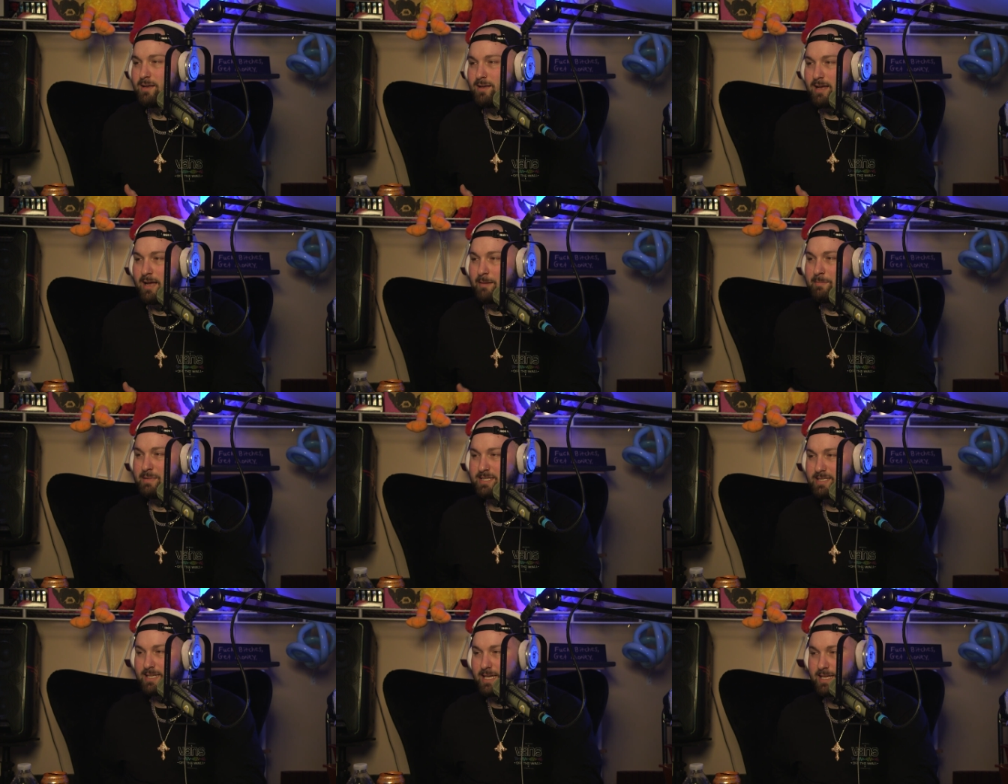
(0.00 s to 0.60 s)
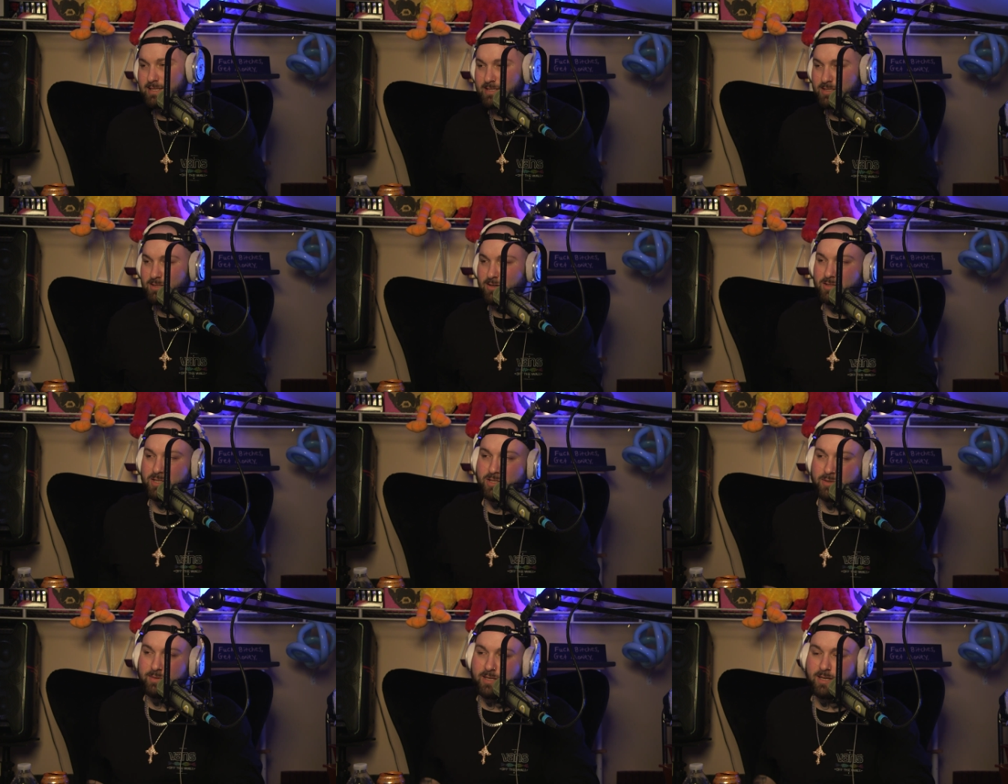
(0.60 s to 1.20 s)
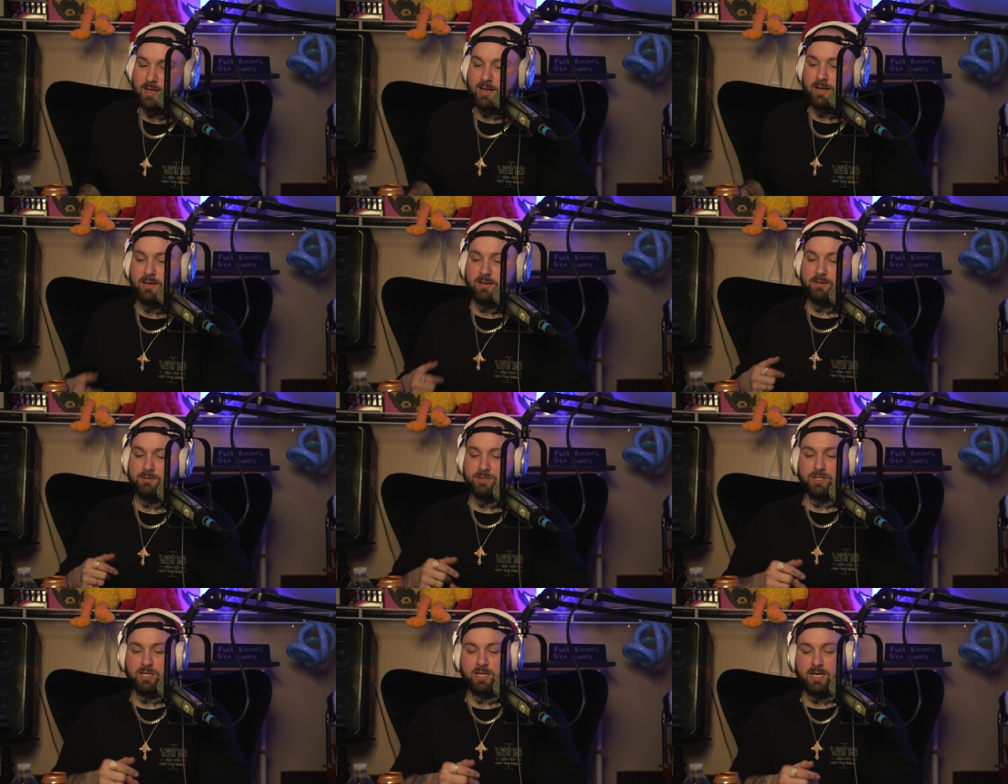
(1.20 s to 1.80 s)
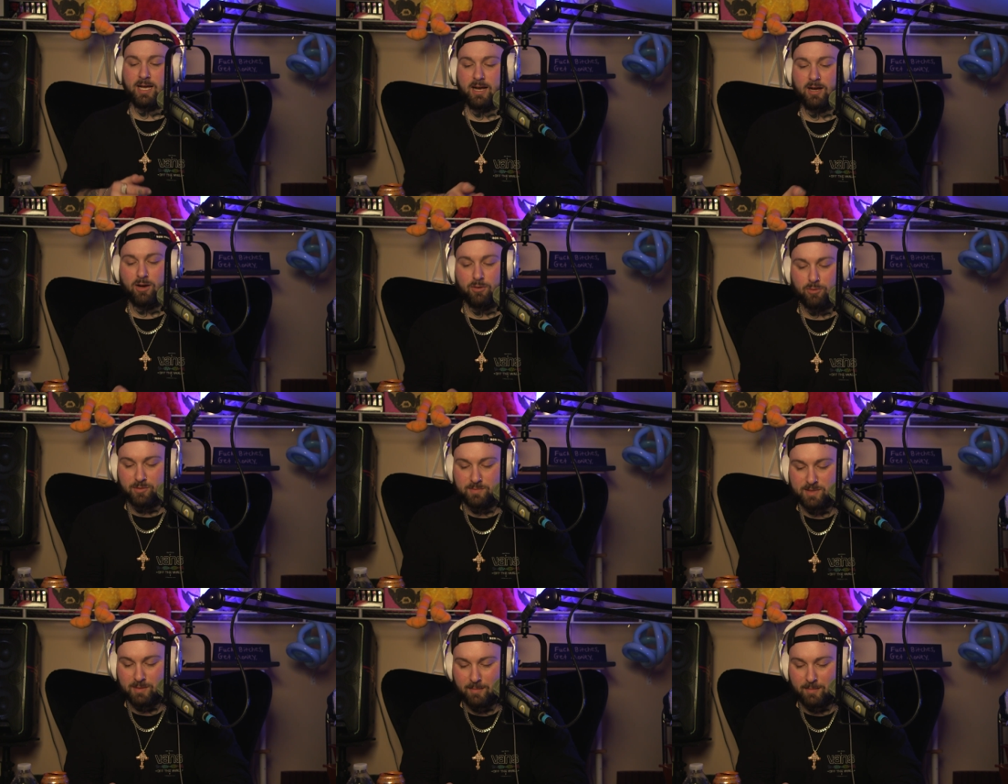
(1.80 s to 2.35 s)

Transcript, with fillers: I'm excited to start doing uh, Chicago rooms.